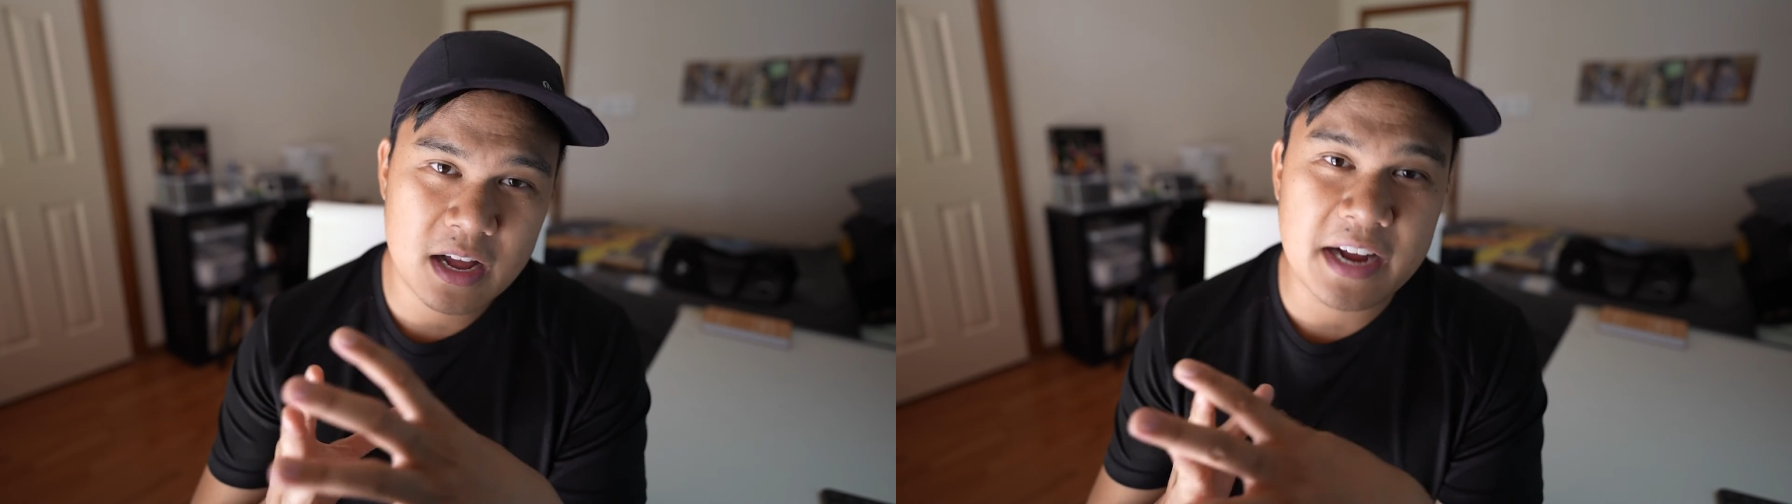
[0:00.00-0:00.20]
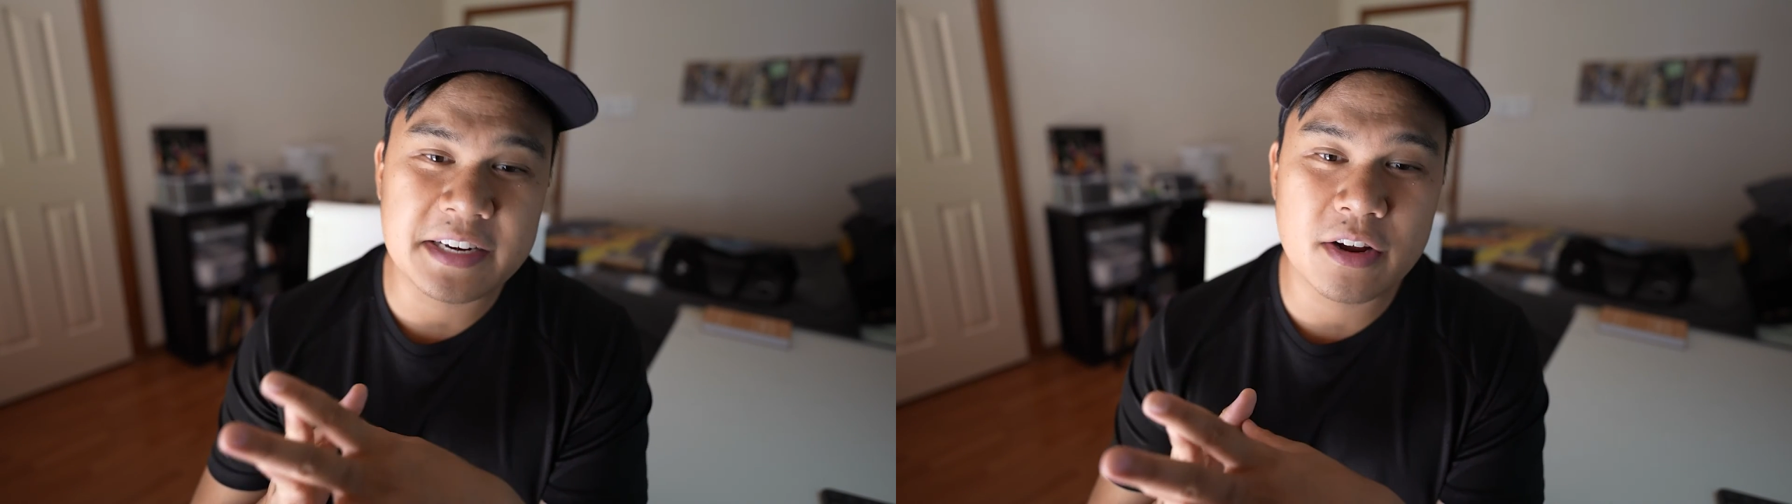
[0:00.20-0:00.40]

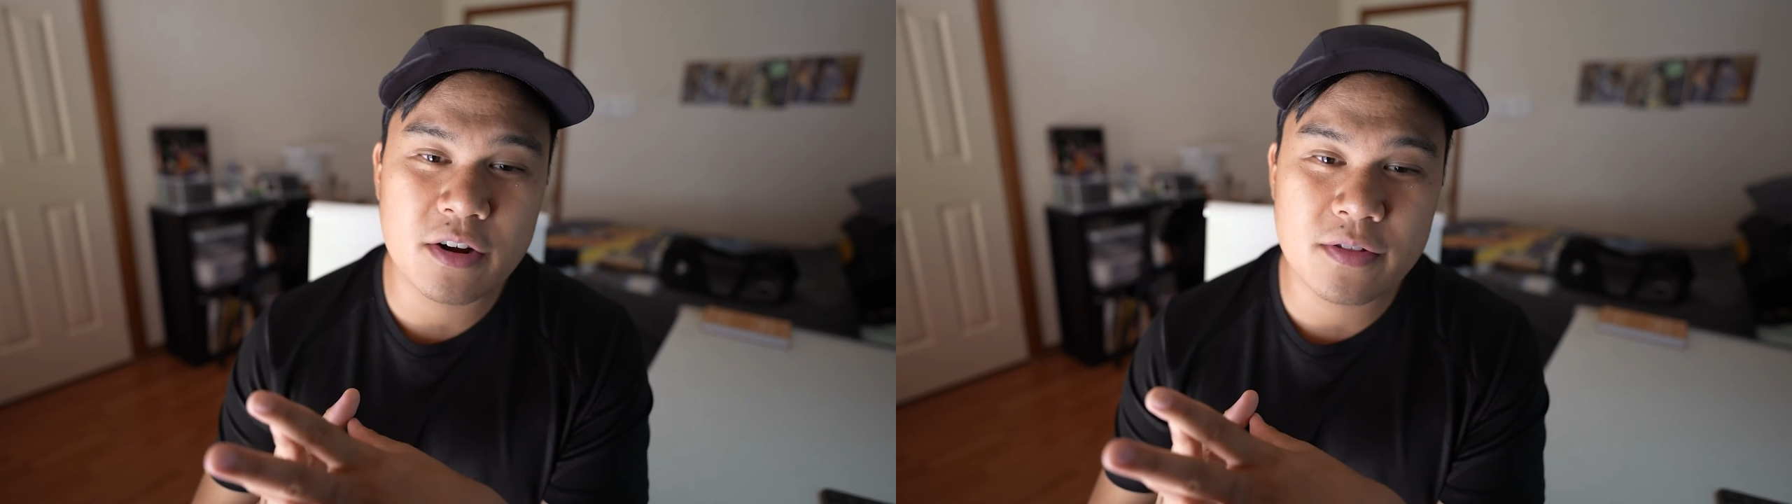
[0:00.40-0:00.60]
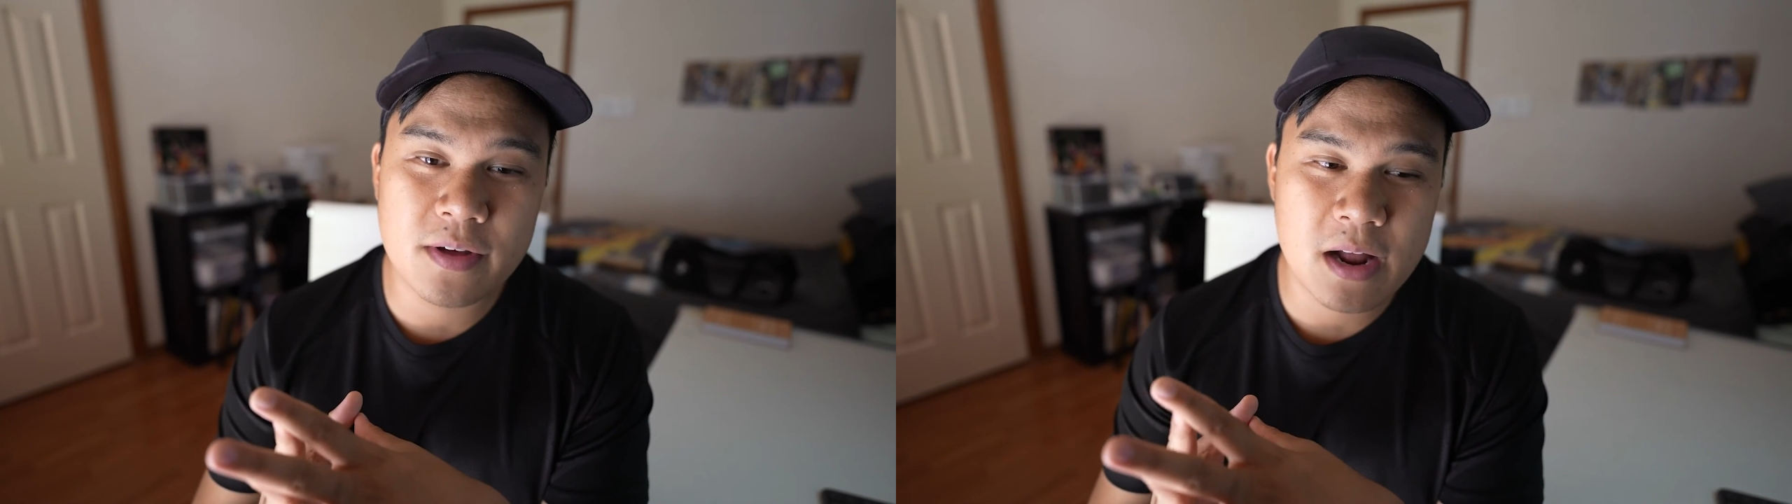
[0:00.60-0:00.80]
I
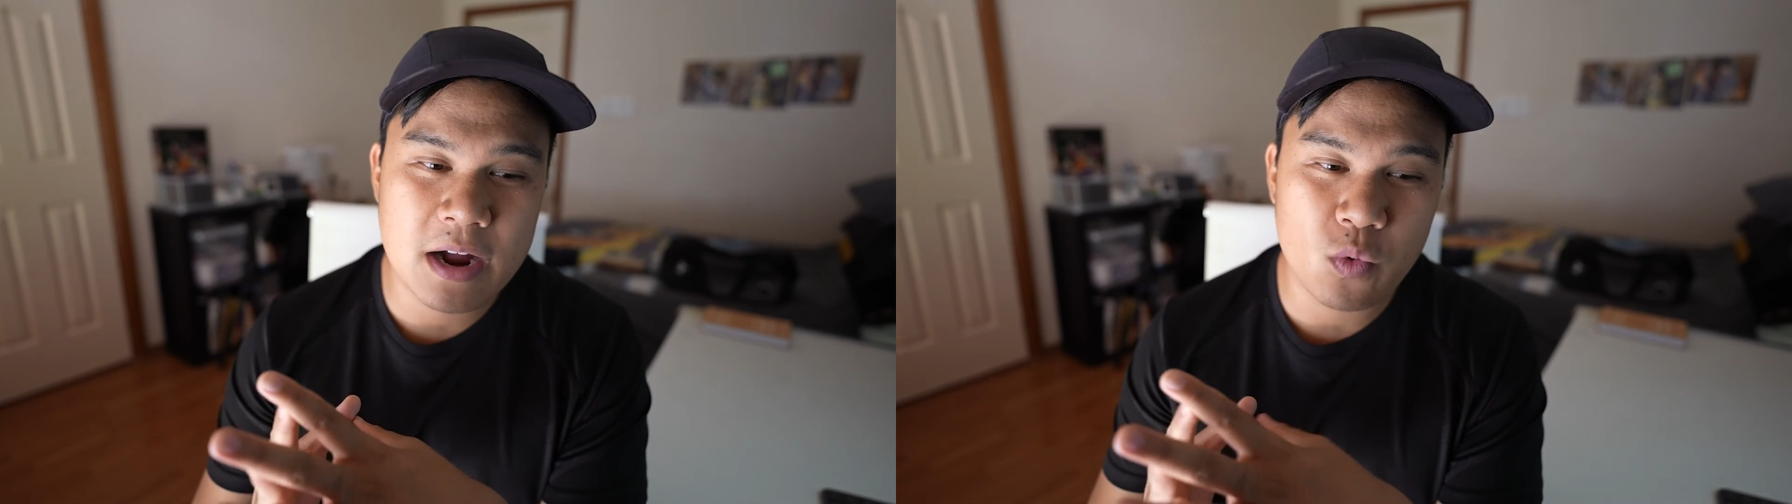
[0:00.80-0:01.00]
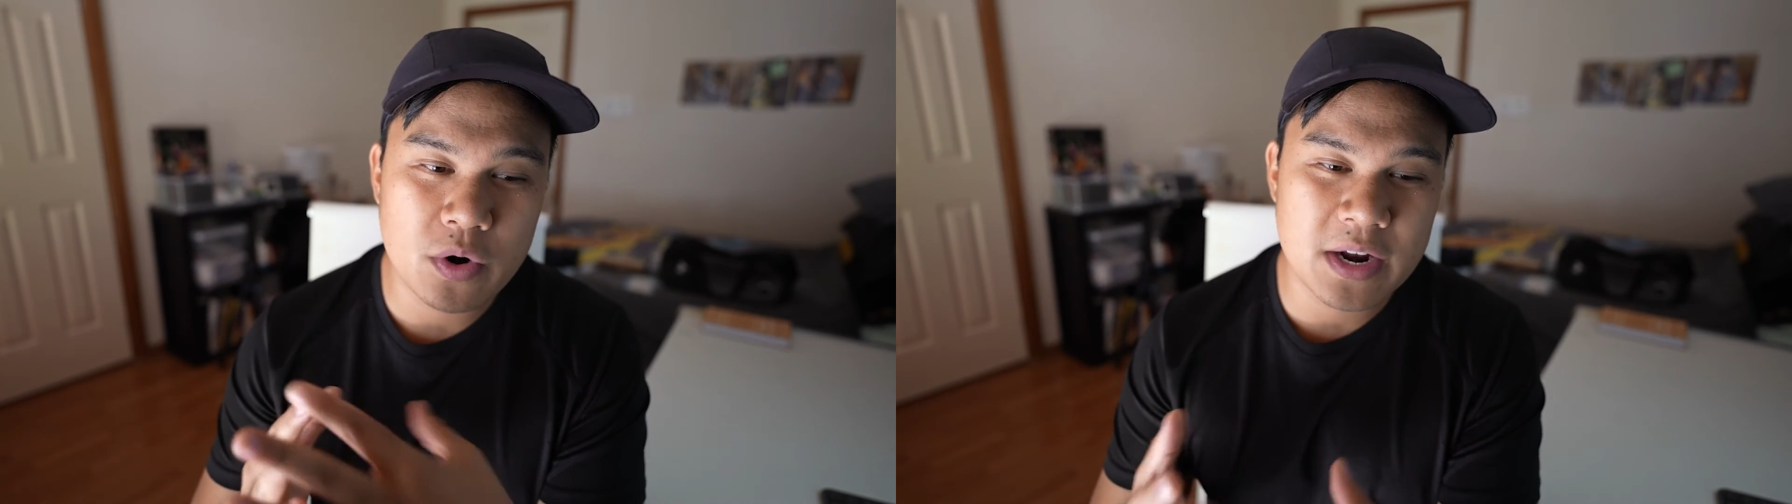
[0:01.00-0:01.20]
know that
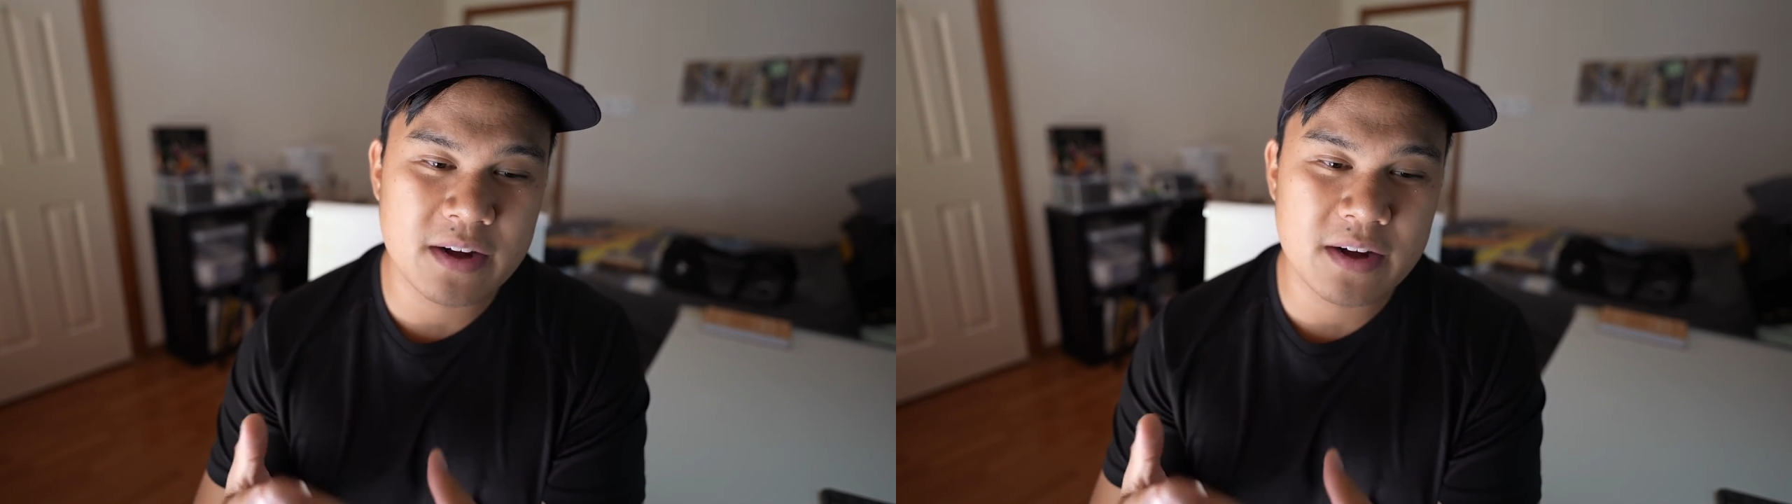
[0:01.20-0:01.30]
I won't